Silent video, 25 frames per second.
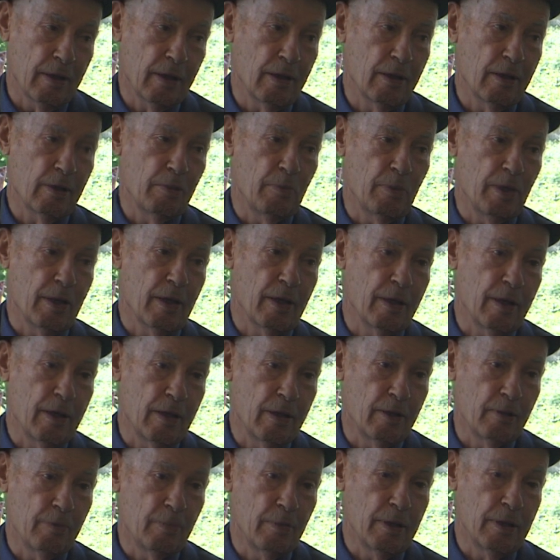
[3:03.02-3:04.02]
I had
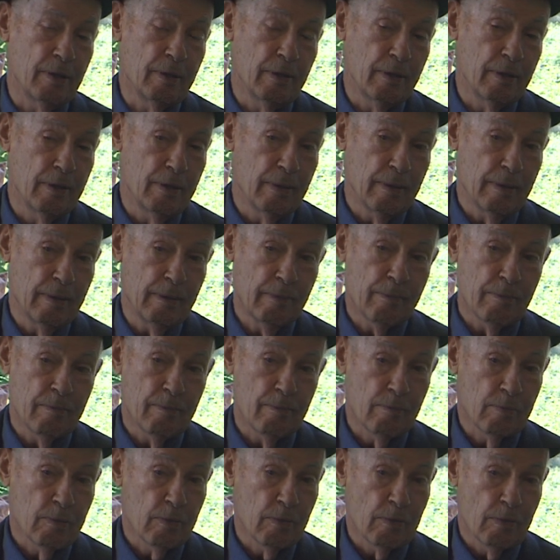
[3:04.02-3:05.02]
behind me
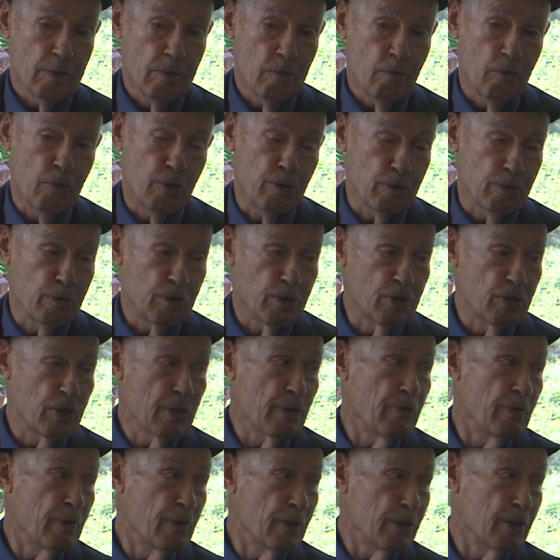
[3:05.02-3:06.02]

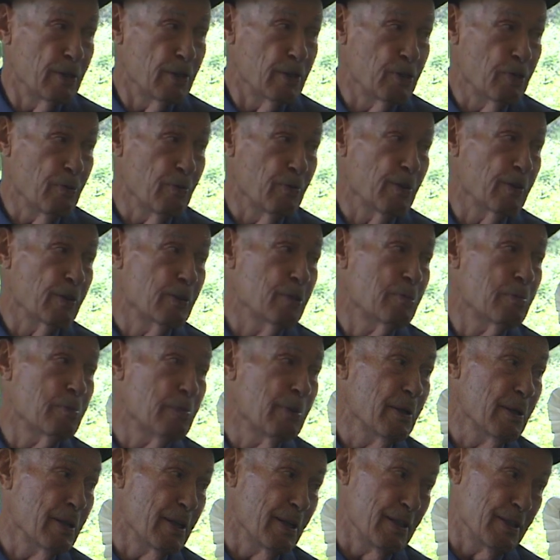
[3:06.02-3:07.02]
forty-seven years of
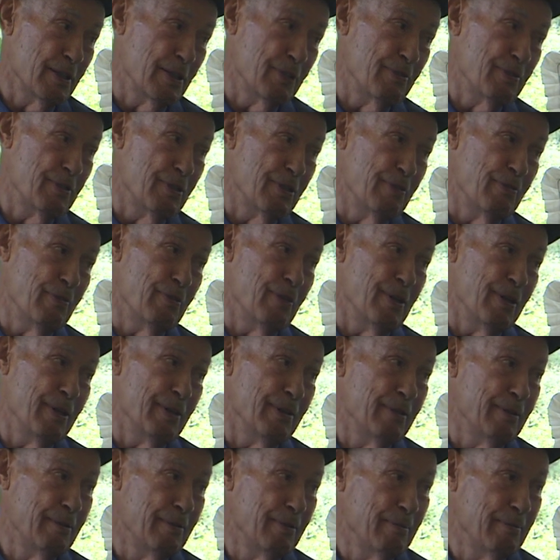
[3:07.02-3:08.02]
experience with
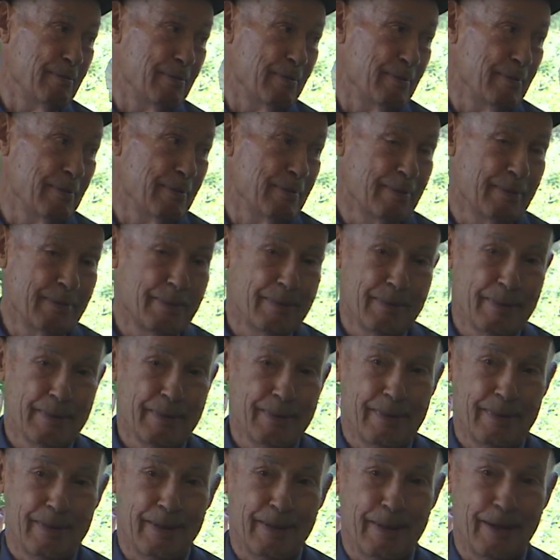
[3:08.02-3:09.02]
wine,
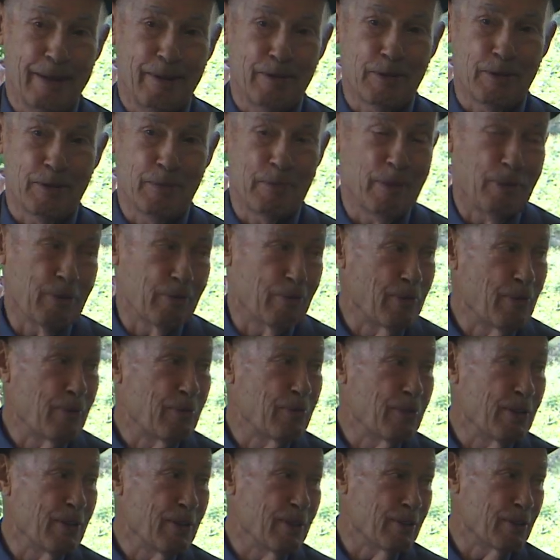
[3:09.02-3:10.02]
and I was about
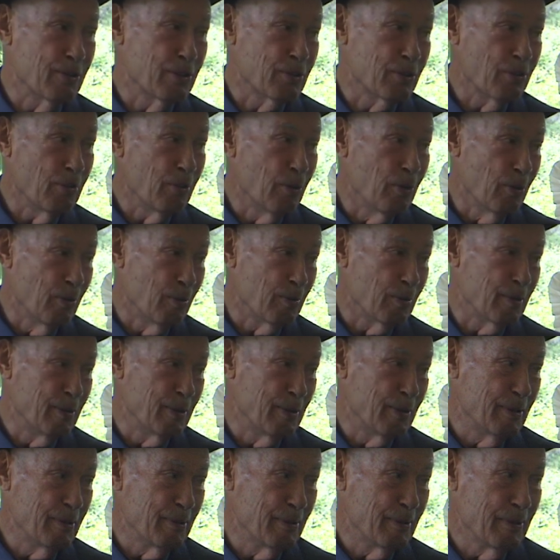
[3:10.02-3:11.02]
fifty years
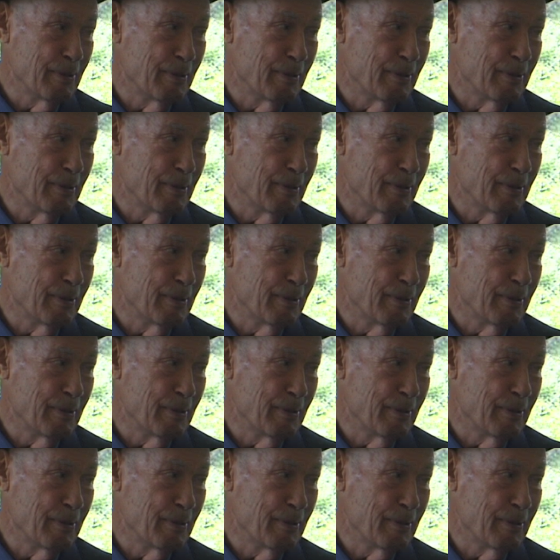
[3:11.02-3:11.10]
old.